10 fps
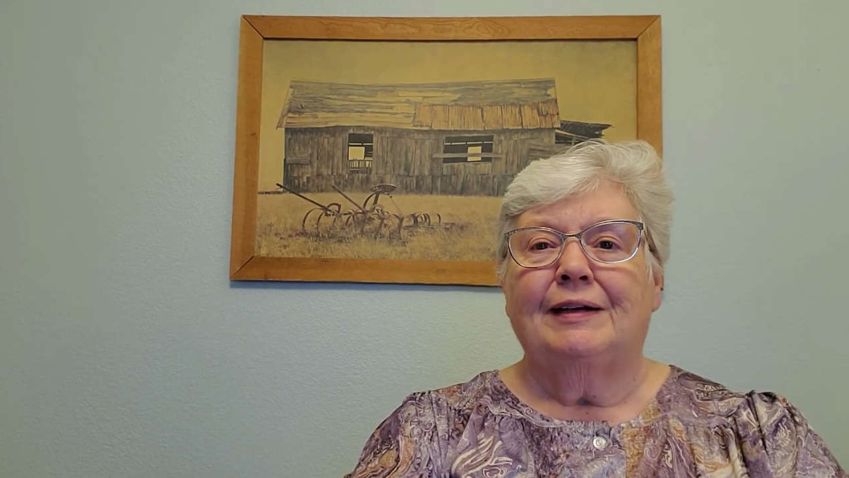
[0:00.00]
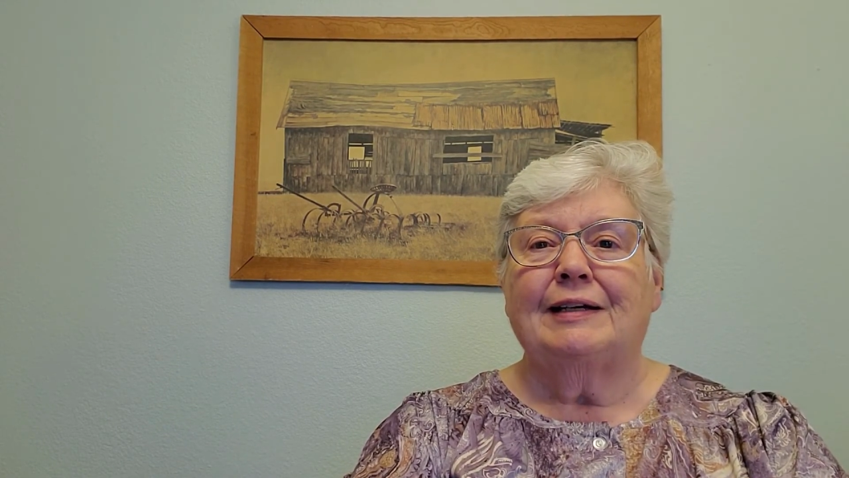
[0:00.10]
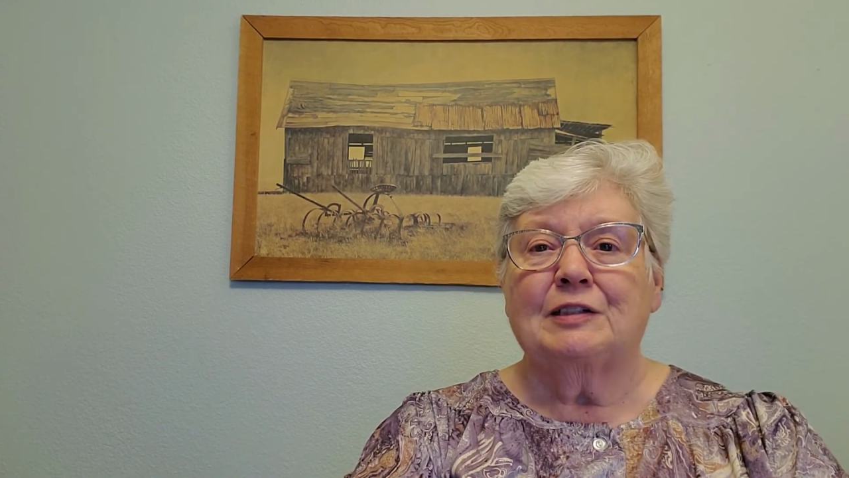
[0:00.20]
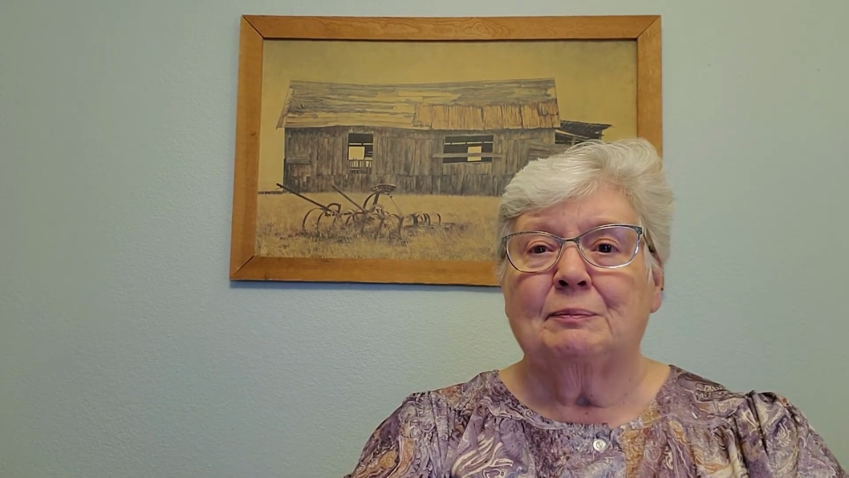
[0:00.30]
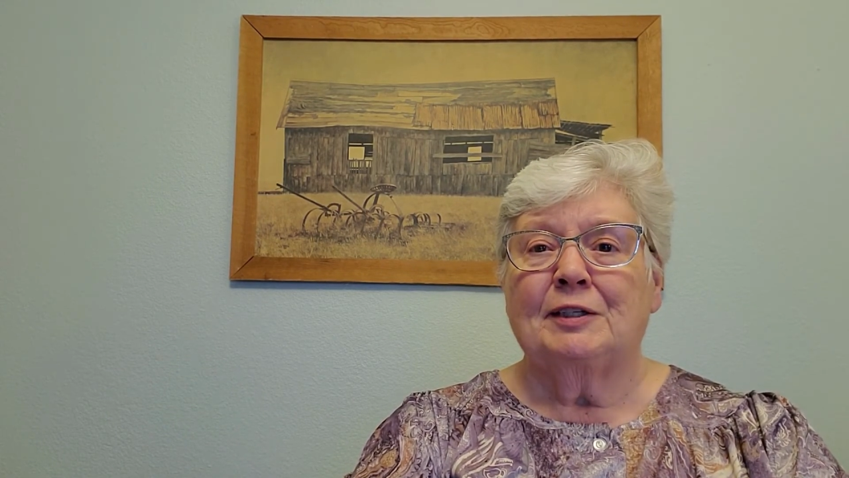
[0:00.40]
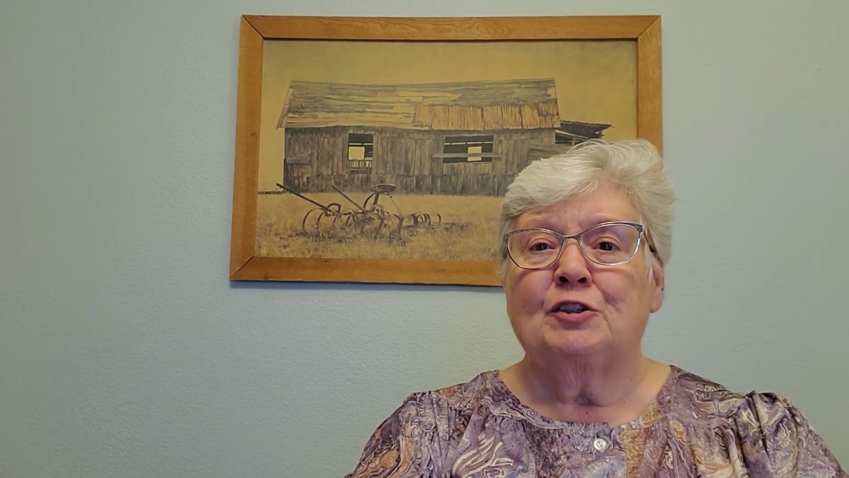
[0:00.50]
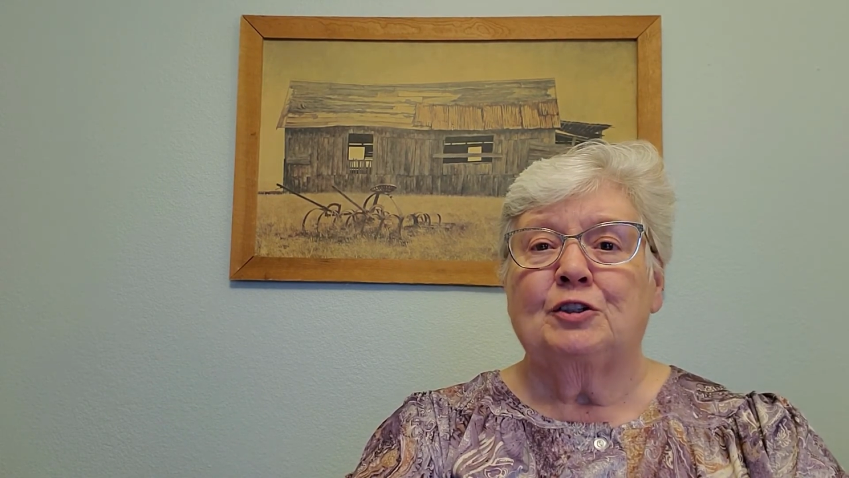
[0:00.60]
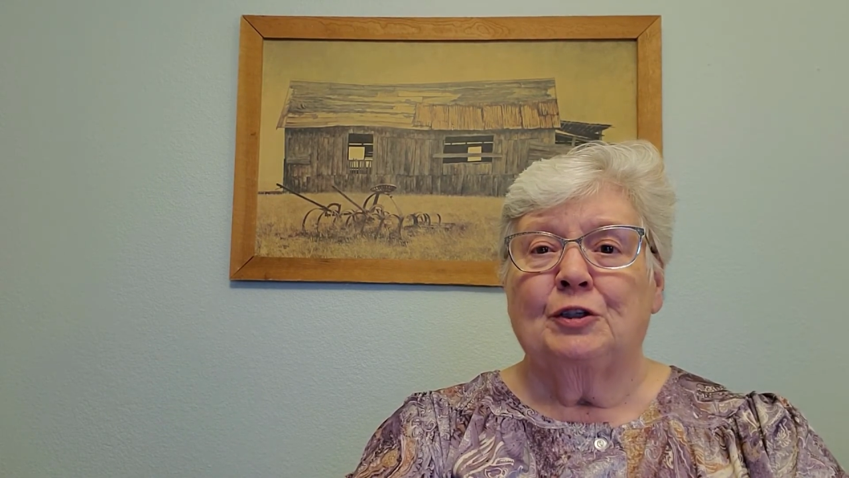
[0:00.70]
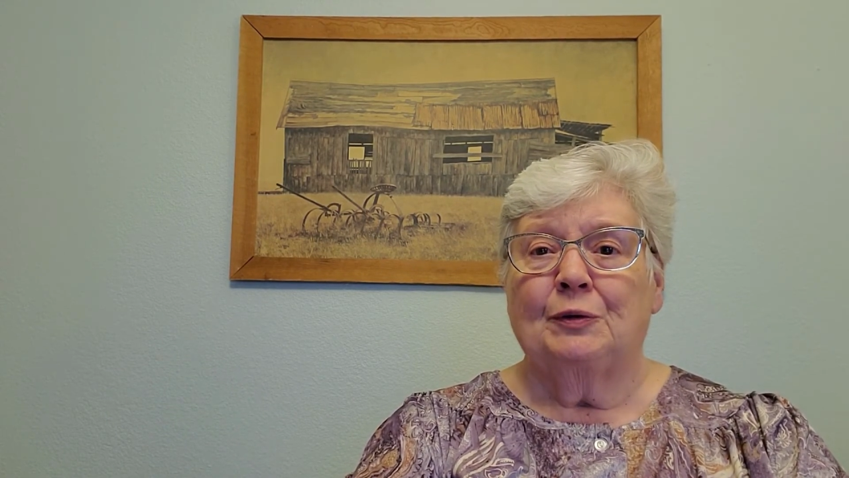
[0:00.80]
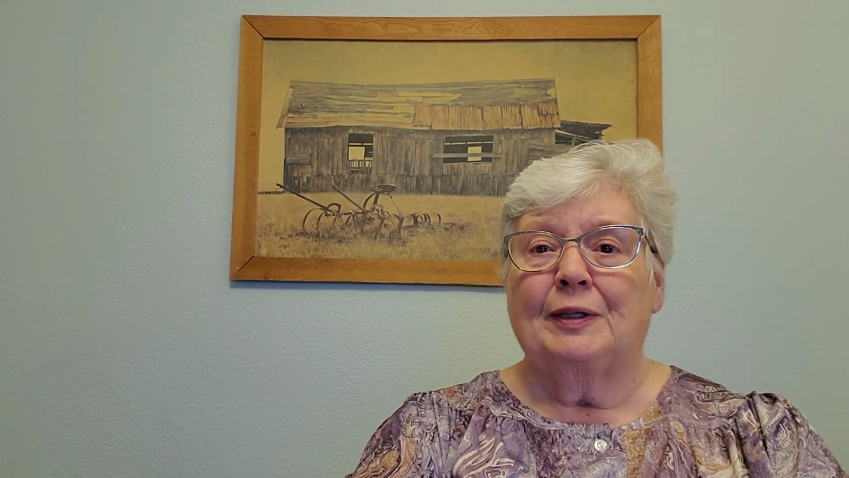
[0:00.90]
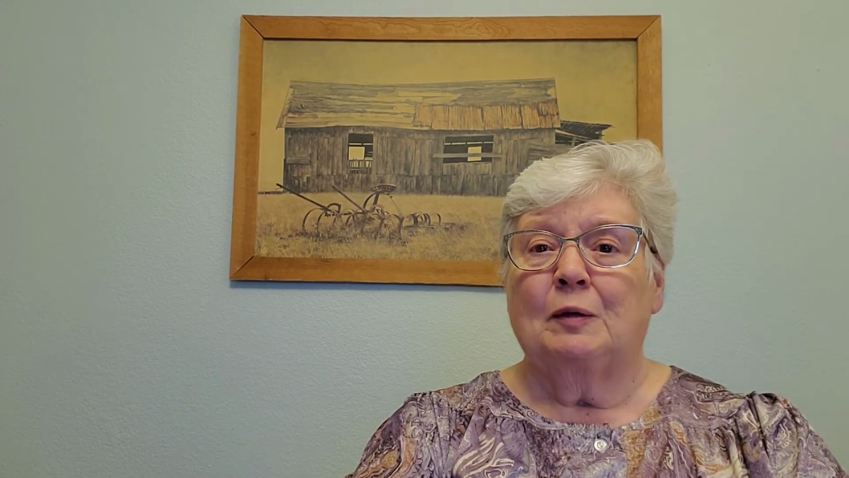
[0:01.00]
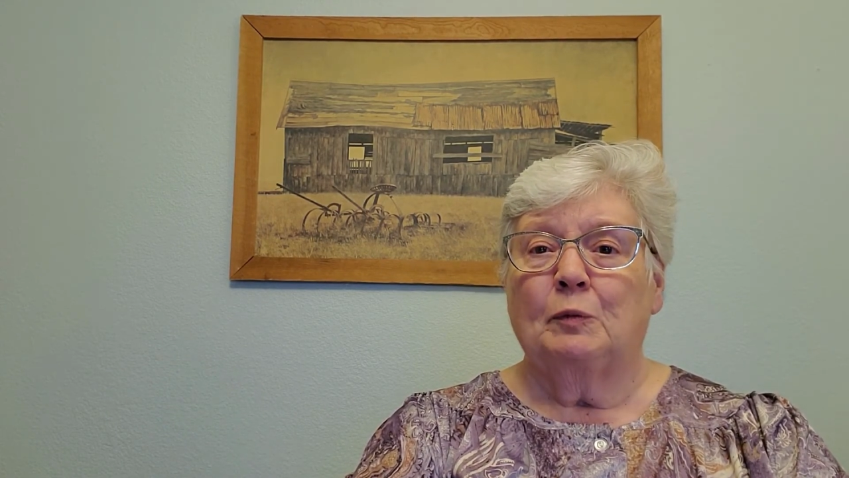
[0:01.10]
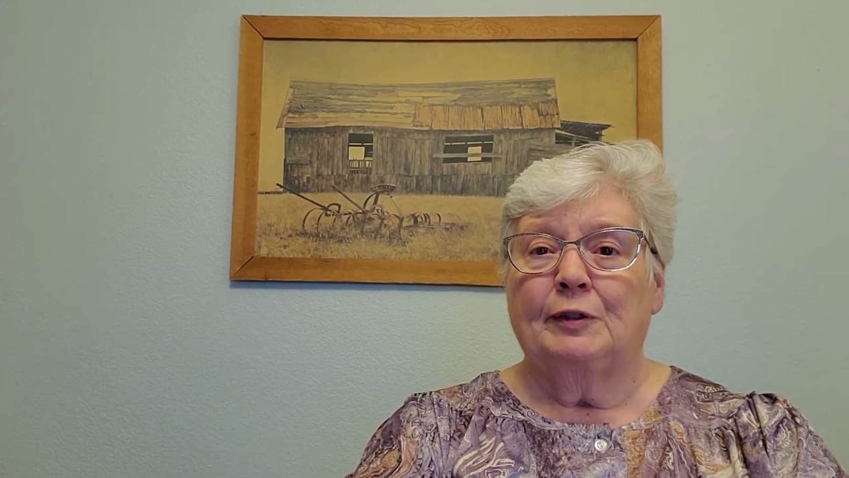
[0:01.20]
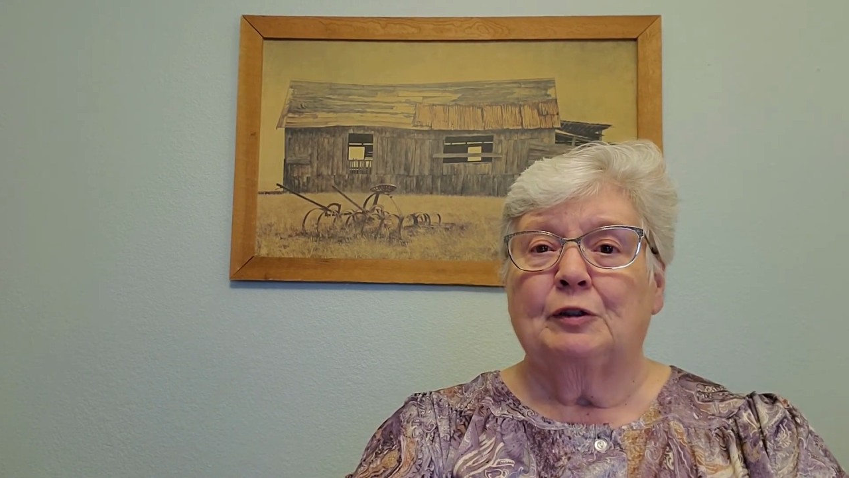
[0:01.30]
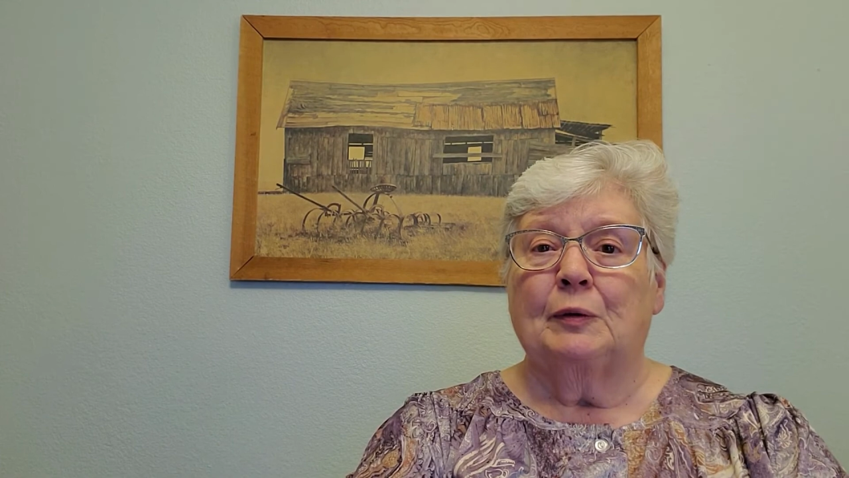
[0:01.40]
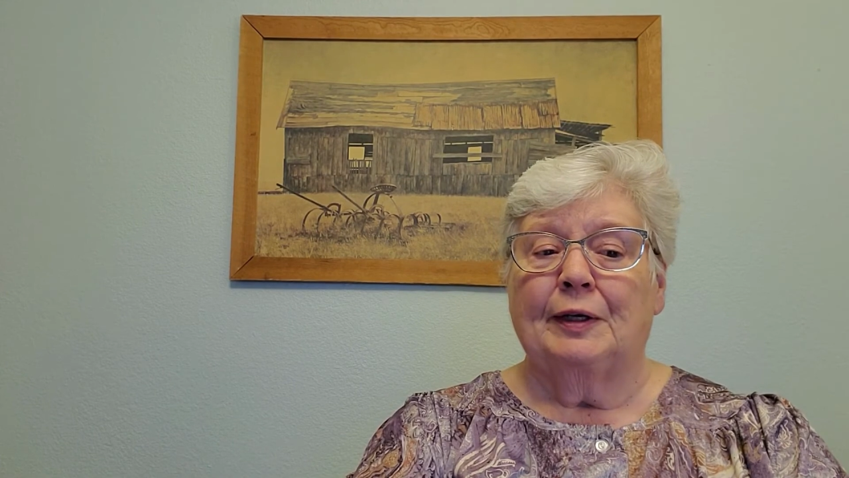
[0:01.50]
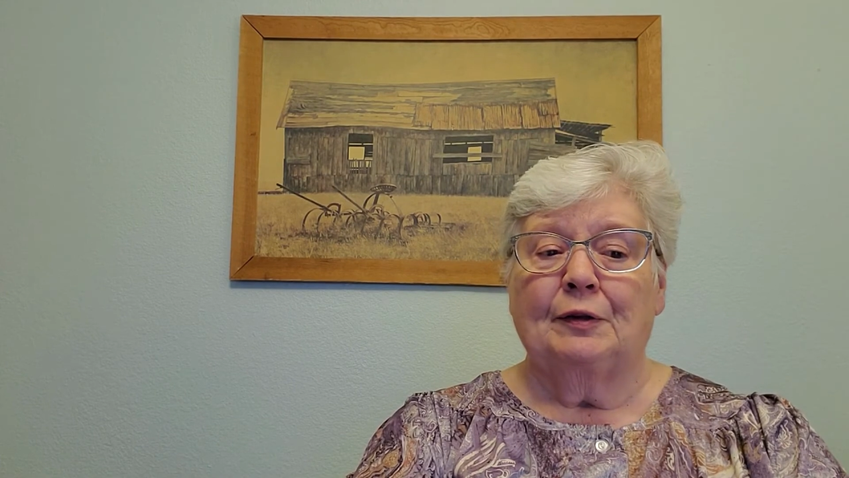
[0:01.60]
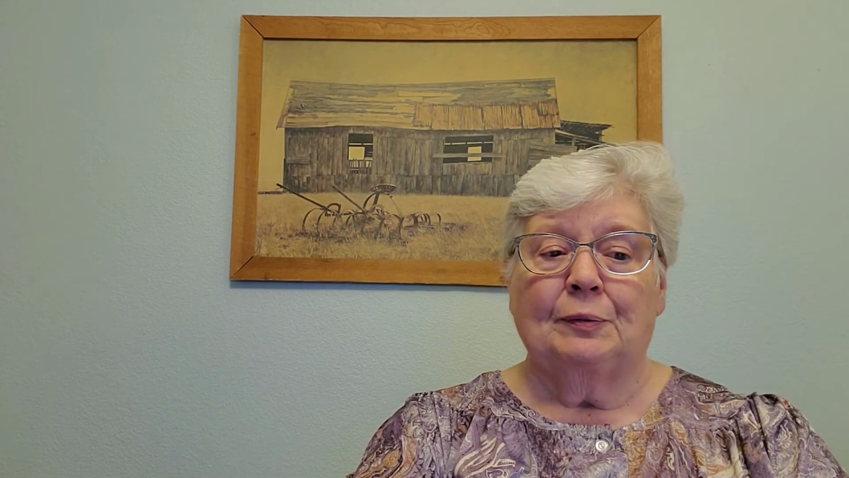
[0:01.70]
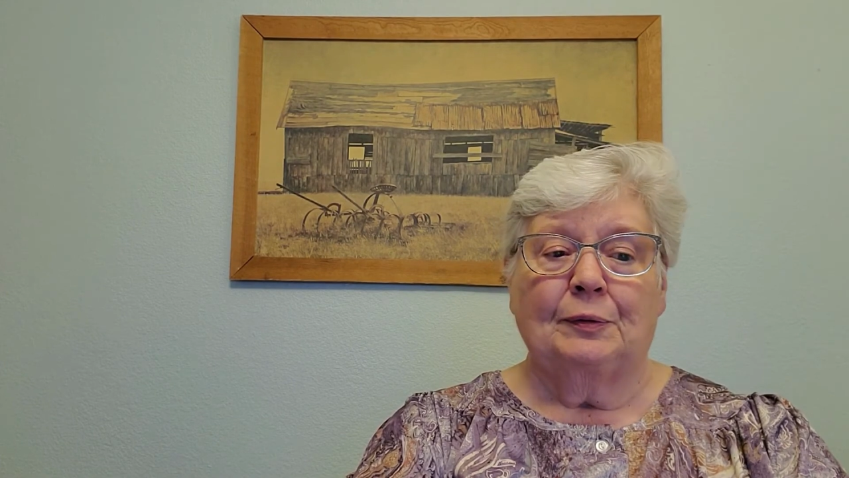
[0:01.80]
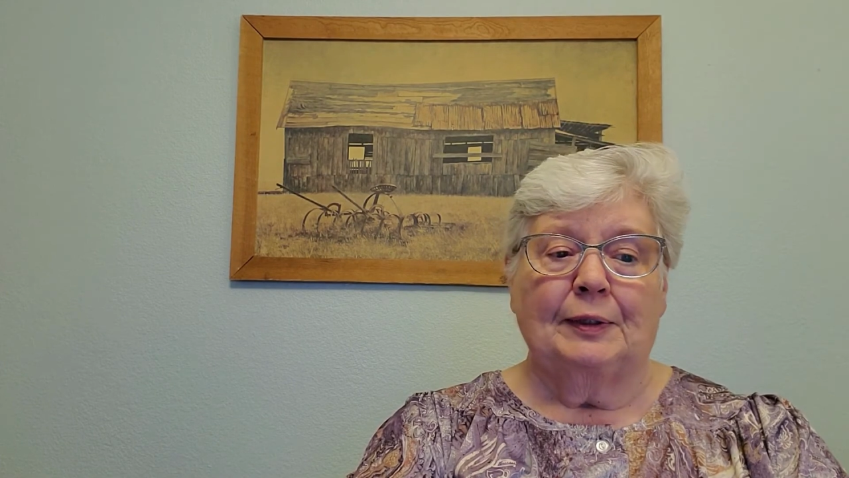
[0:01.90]
as much to them when they're
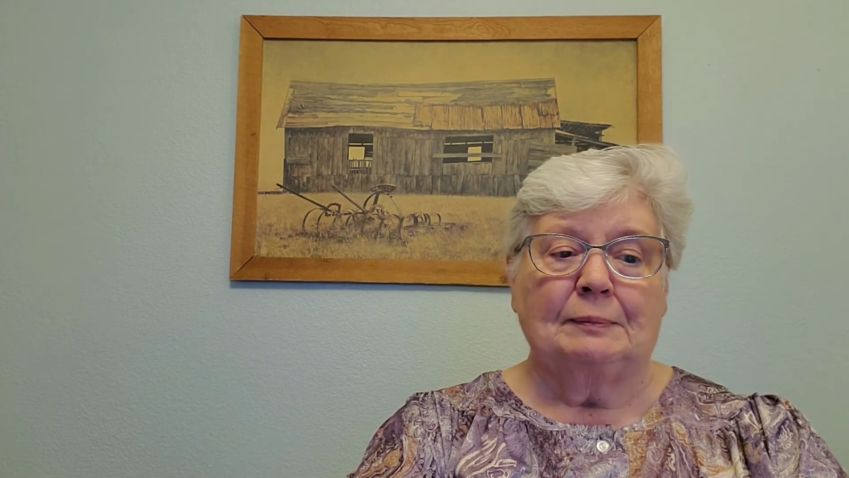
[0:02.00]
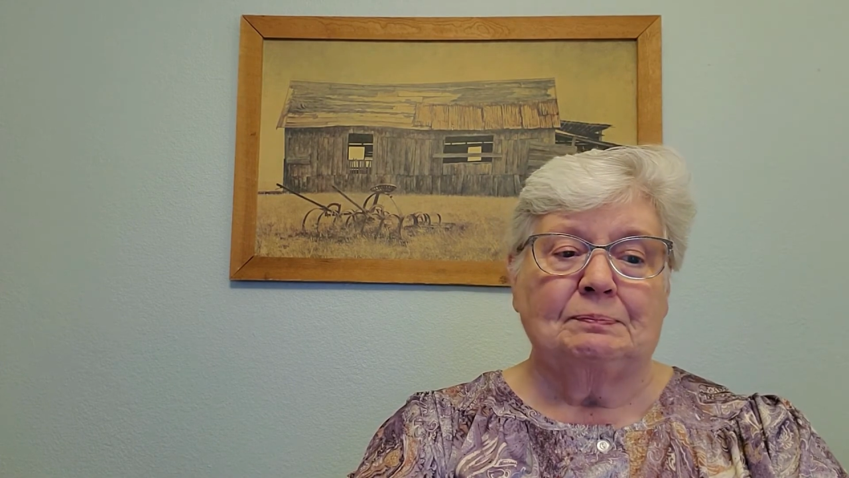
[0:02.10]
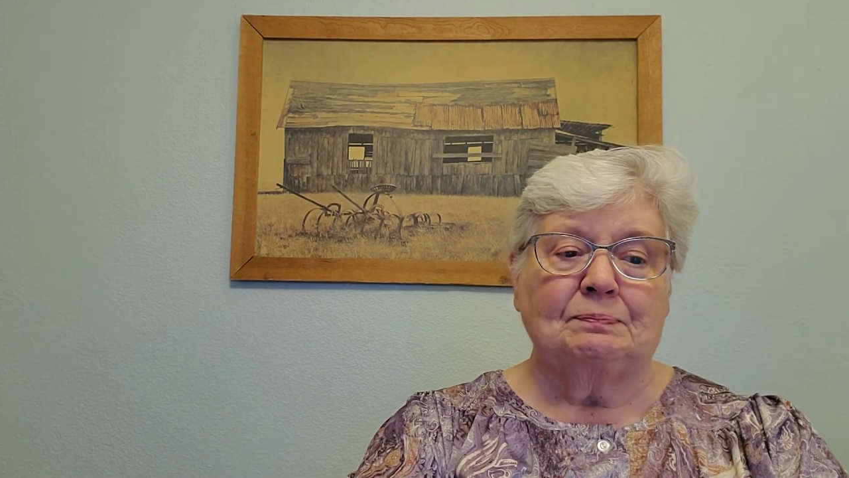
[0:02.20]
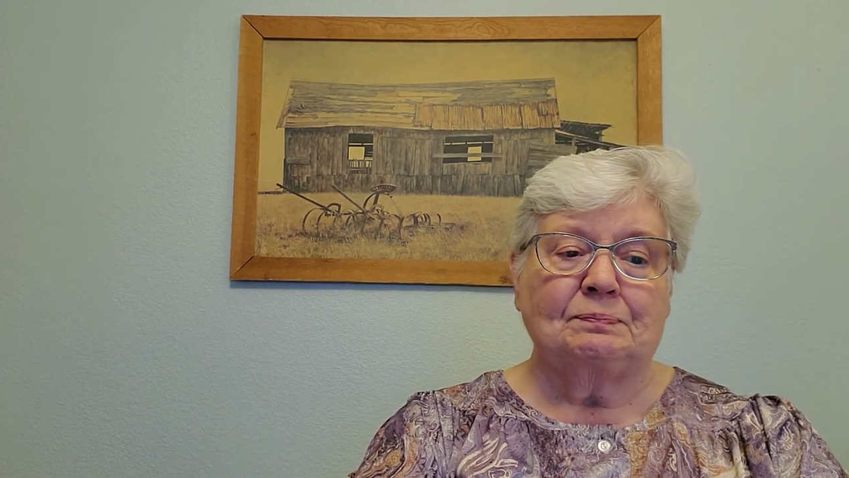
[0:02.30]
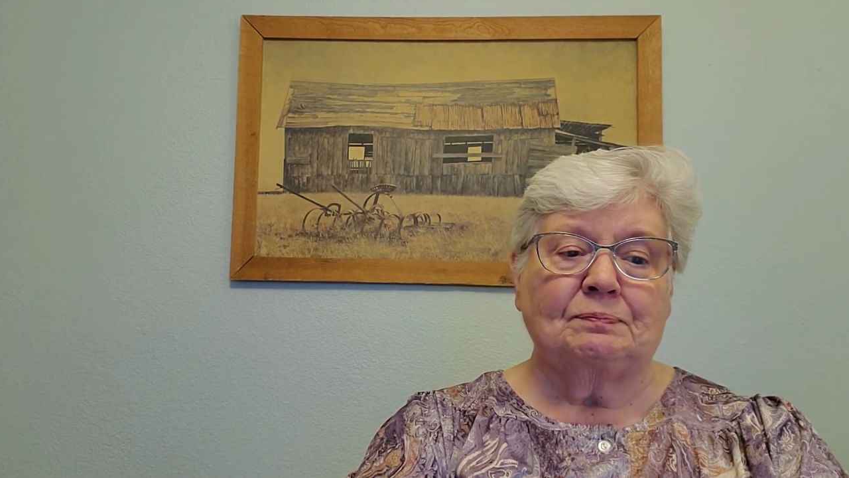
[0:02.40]
going through them.